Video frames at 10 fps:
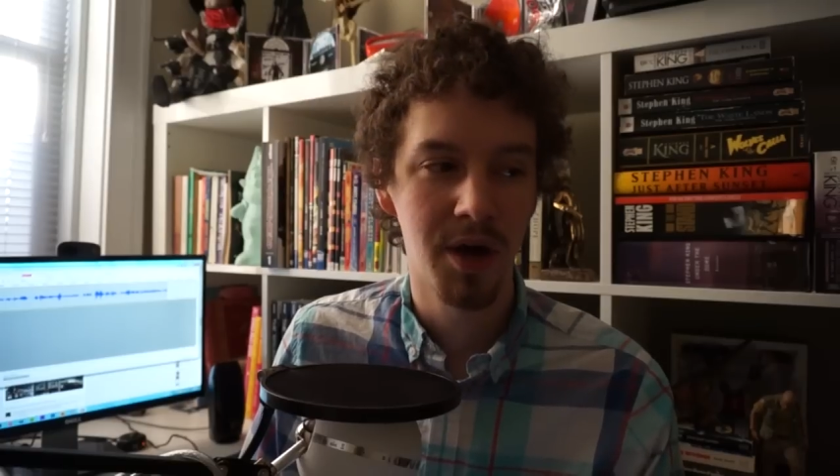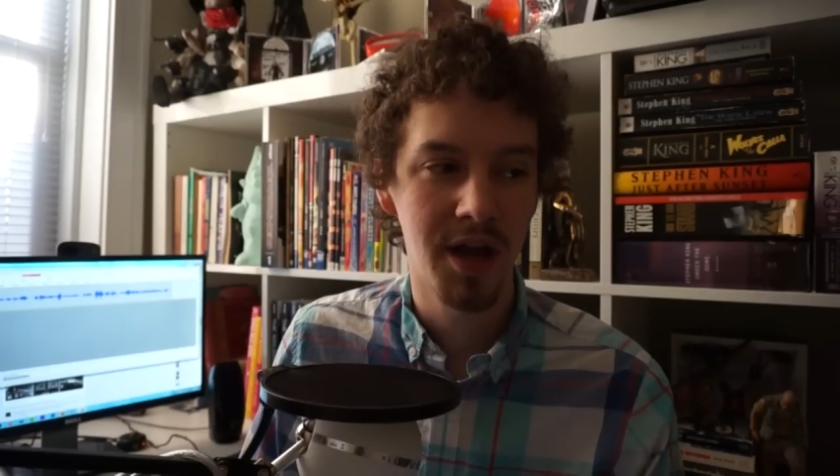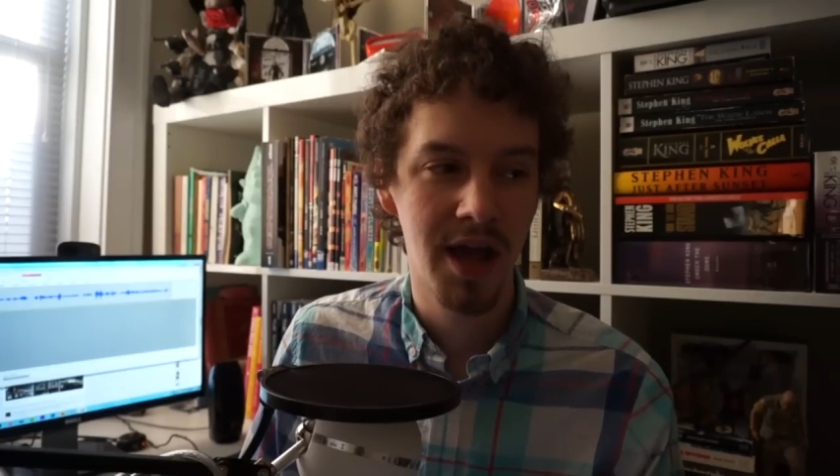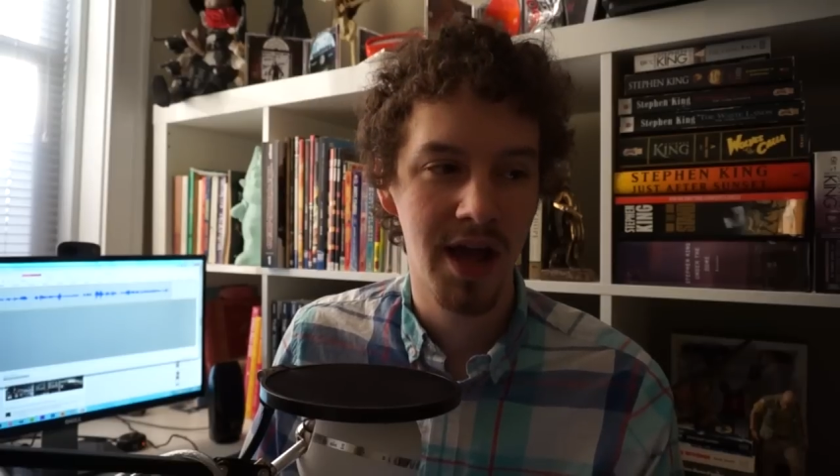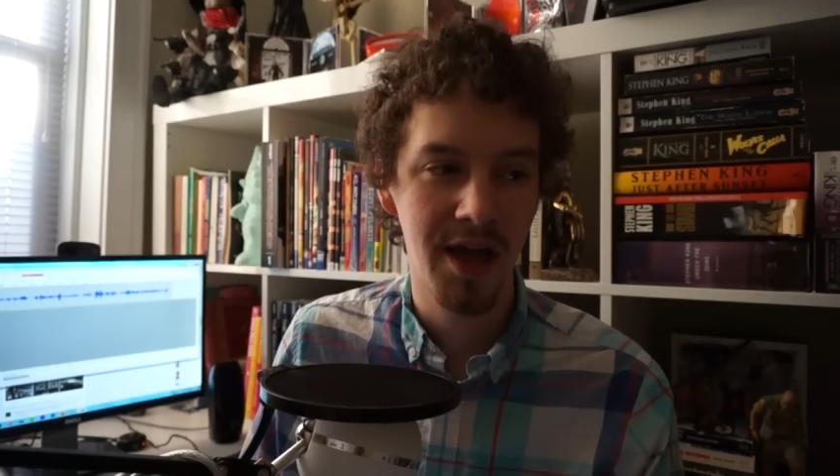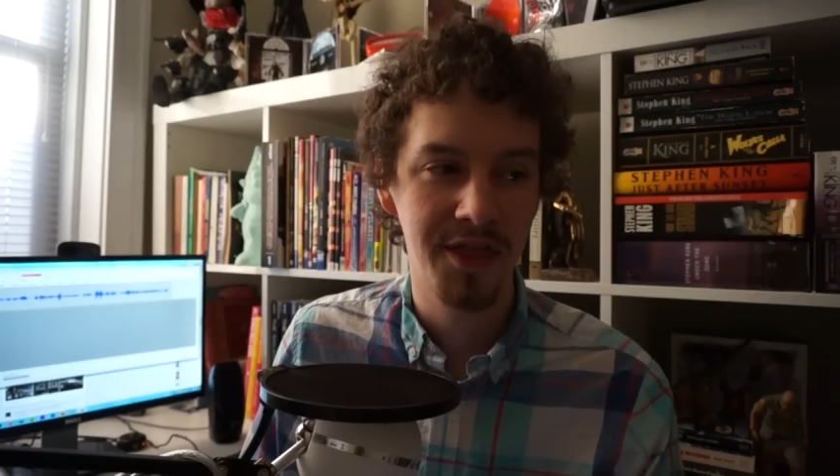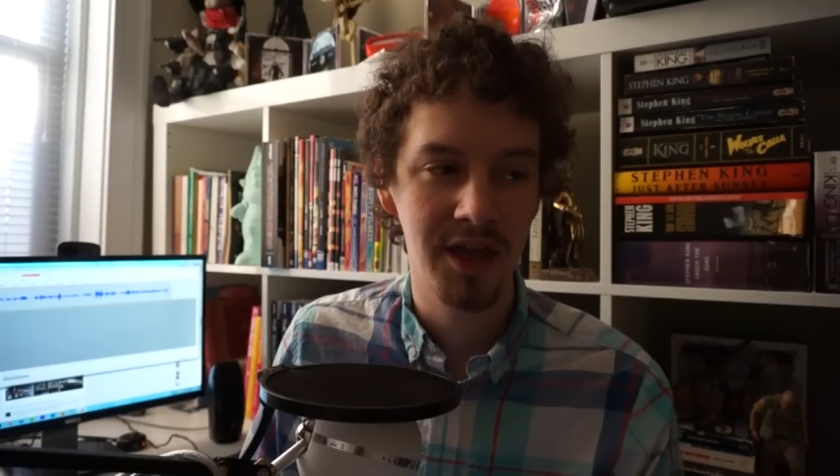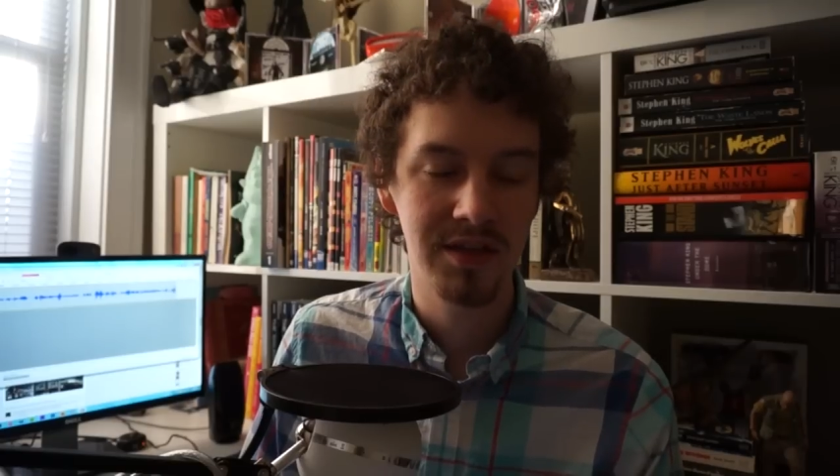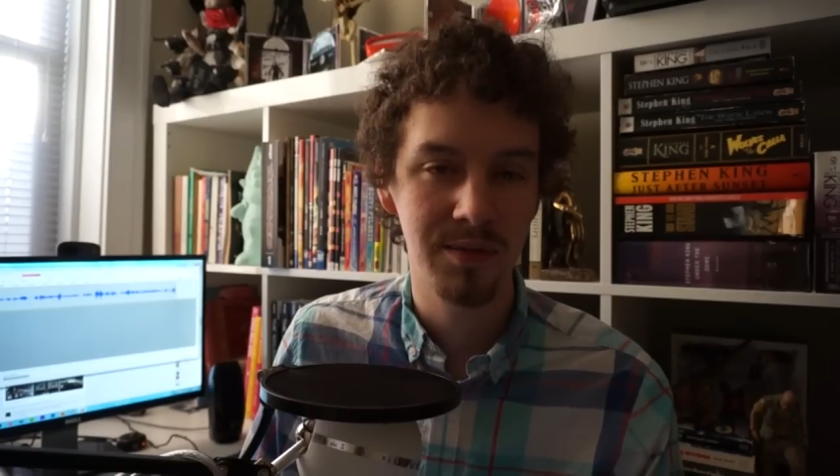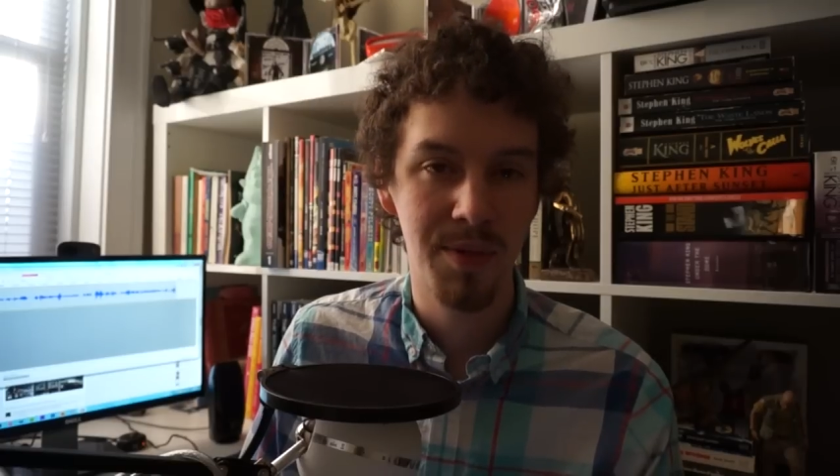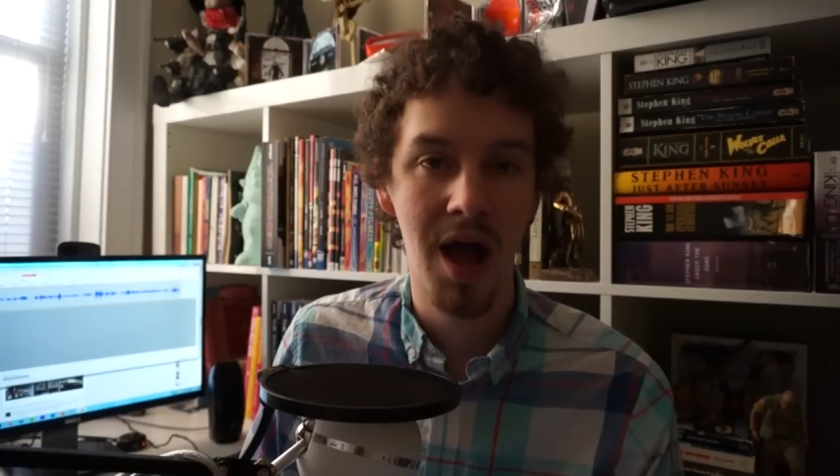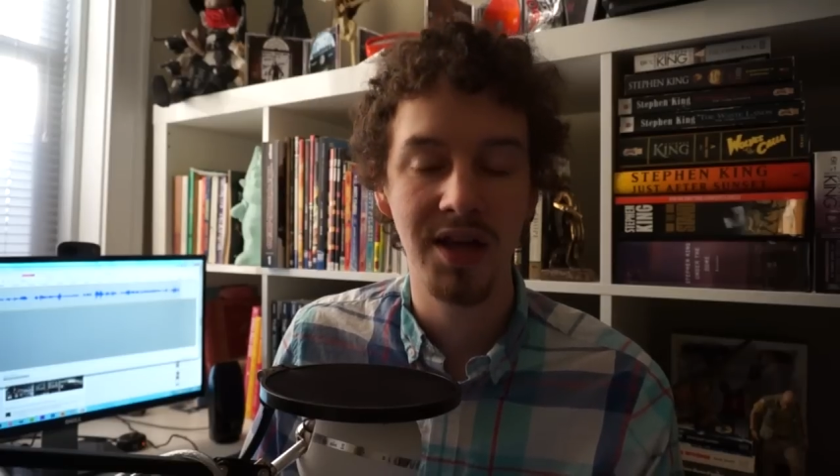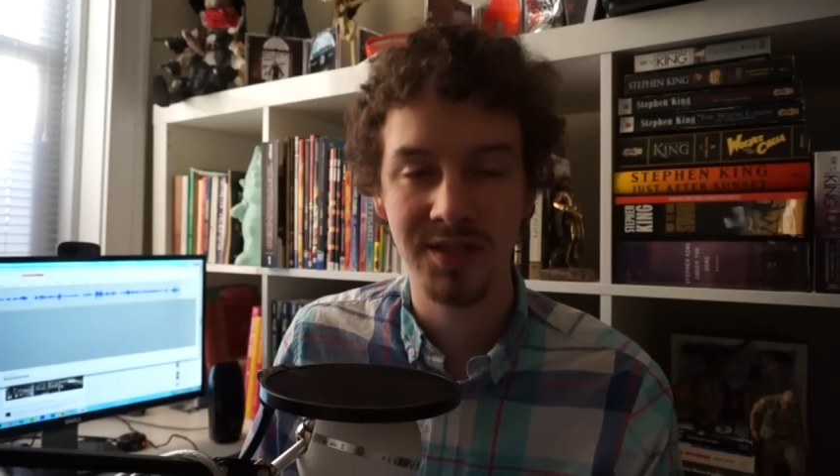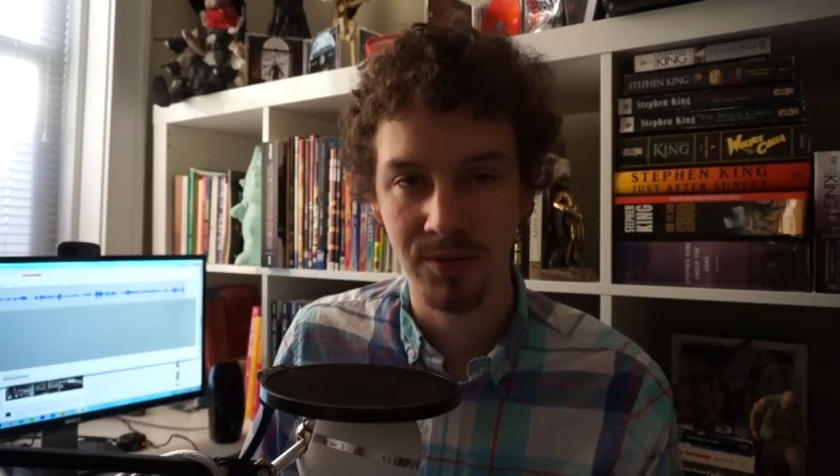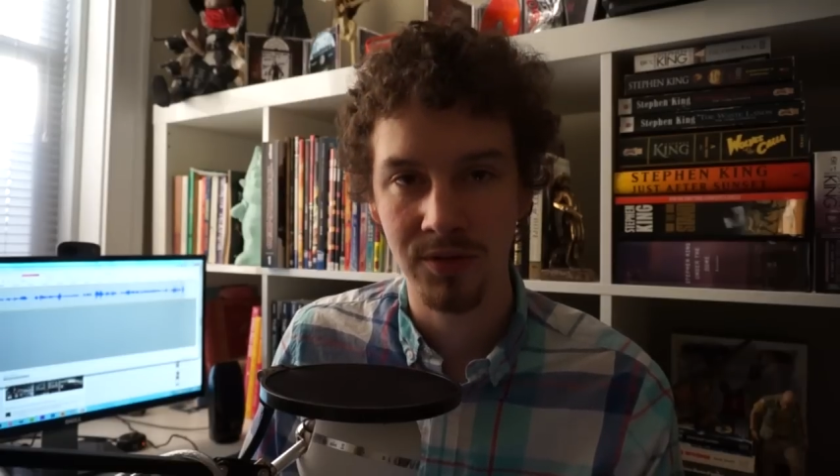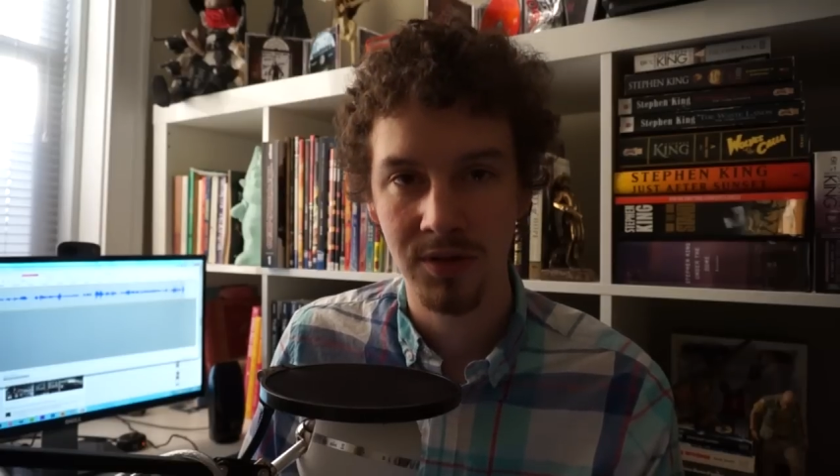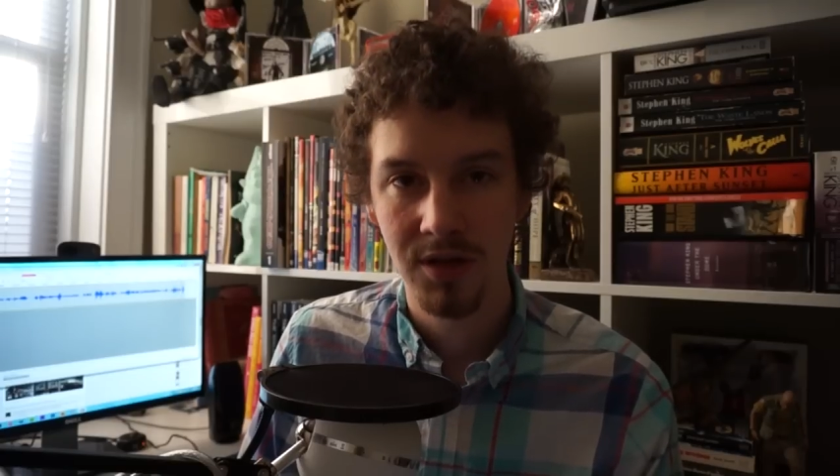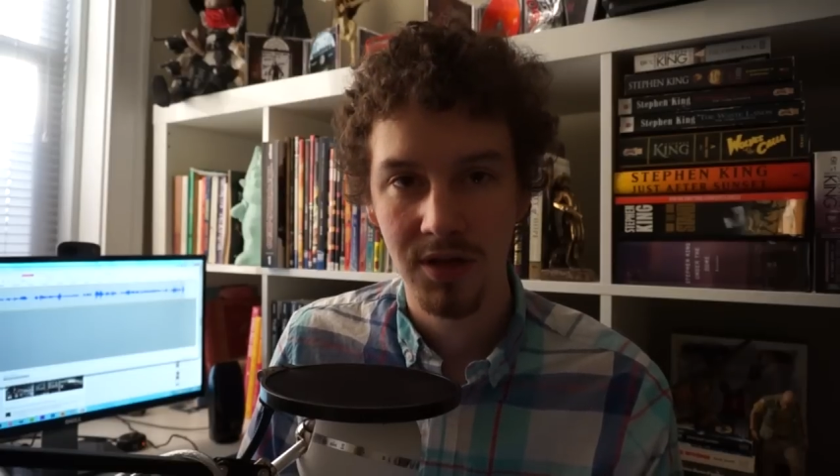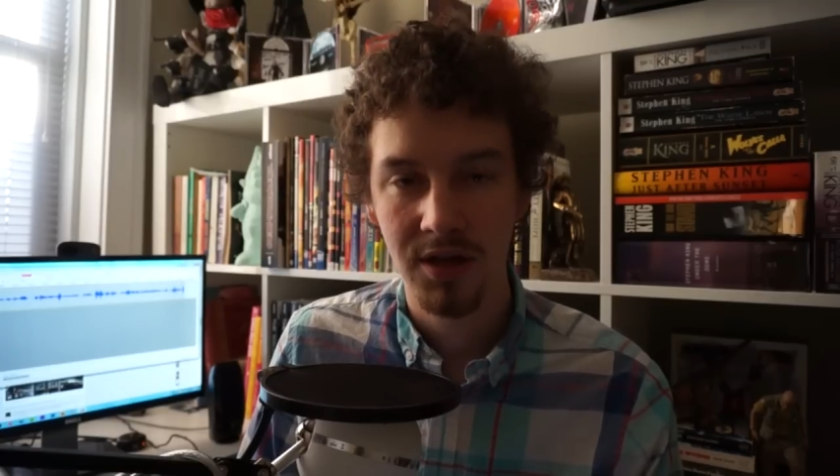but I think it's impossible